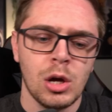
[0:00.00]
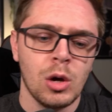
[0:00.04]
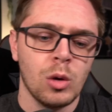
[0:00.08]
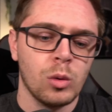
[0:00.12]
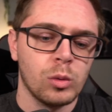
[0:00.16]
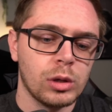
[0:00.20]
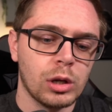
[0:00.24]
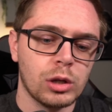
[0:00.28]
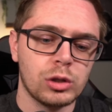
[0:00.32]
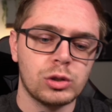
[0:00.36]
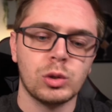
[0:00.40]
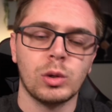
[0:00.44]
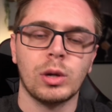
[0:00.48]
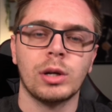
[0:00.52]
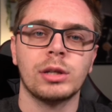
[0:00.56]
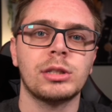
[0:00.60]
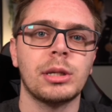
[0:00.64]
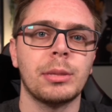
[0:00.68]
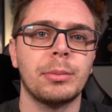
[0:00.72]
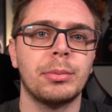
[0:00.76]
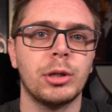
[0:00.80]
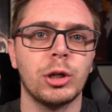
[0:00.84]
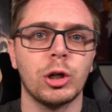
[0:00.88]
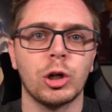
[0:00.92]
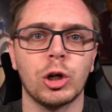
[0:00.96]
We also got the
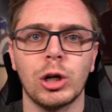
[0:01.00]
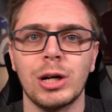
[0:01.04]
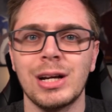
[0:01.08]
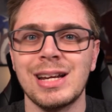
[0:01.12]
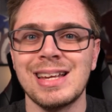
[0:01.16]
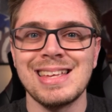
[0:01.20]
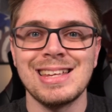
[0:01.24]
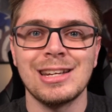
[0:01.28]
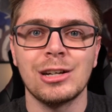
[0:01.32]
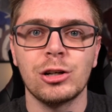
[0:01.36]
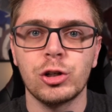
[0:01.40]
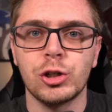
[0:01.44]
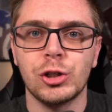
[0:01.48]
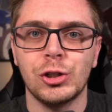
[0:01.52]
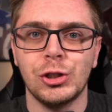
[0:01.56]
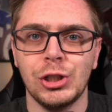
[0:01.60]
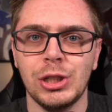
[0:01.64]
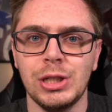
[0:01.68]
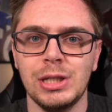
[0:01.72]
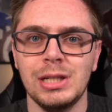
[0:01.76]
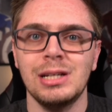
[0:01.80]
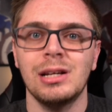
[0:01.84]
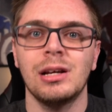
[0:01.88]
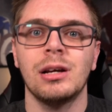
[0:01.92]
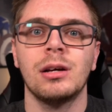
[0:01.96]
Pure
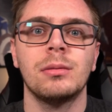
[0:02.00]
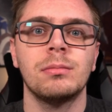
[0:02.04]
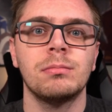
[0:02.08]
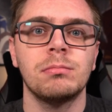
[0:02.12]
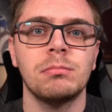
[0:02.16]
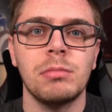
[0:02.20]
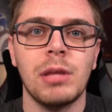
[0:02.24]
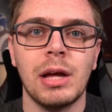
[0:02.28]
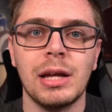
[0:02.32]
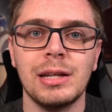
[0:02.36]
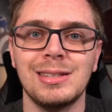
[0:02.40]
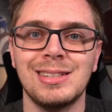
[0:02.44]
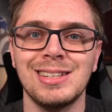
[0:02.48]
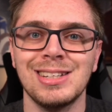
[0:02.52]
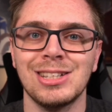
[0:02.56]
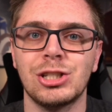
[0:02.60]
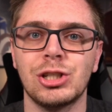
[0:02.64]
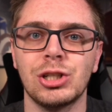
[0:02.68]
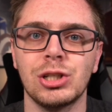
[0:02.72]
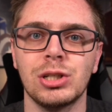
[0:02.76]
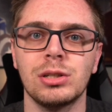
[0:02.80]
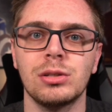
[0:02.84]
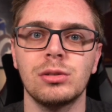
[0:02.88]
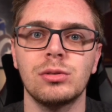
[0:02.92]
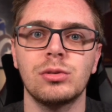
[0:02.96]
Energy
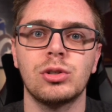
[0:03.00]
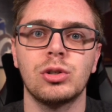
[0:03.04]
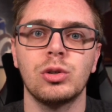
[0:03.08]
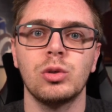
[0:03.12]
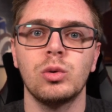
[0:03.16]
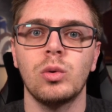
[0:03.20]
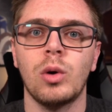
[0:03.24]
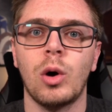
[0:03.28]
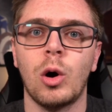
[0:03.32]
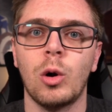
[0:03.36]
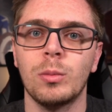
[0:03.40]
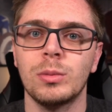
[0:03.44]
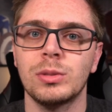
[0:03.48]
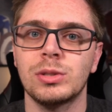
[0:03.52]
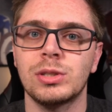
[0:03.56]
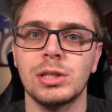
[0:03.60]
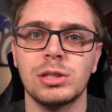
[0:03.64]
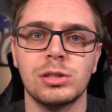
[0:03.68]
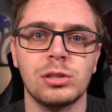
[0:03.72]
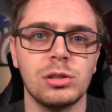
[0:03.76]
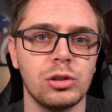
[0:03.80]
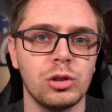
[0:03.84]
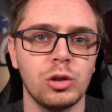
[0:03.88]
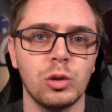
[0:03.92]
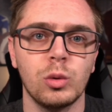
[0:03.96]
addition to Home
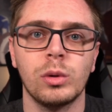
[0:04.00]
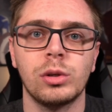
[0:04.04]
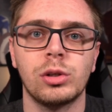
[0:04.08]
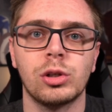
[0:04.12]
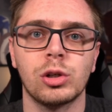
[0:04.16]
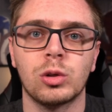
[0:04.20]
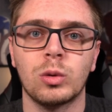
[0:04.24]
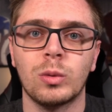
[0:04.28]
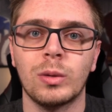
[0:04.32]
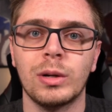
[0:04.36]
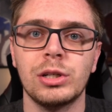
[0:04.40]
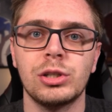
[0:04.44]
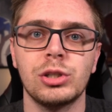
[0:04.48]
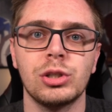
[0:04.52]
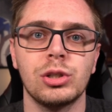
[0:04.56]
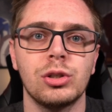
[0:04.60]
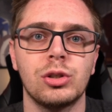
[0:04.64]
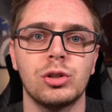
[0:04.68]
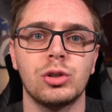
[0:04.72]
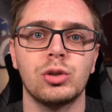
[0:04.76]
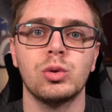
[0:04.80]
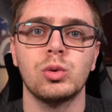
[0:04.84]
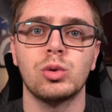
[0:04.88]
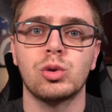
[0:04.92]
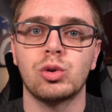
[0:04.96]
Assistant, new integration
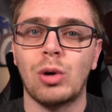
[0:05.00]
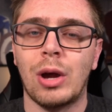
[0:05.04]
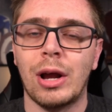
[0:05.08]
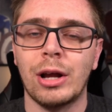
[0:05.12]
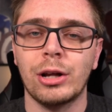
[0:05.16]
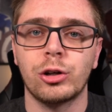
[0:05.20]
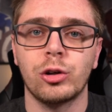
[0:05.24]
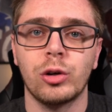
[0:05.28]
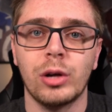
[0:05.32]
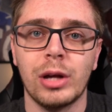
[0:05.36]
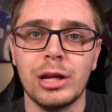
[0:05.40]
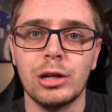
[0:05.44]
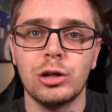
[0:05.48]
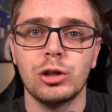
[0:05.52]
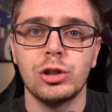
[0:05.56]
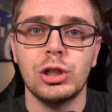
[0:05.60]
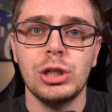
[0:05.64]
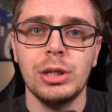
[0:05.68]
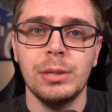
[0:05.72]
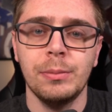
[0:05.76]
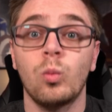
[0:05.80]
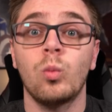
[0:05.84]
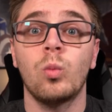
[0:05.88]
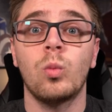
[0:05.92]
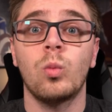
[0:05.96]
to track your energy.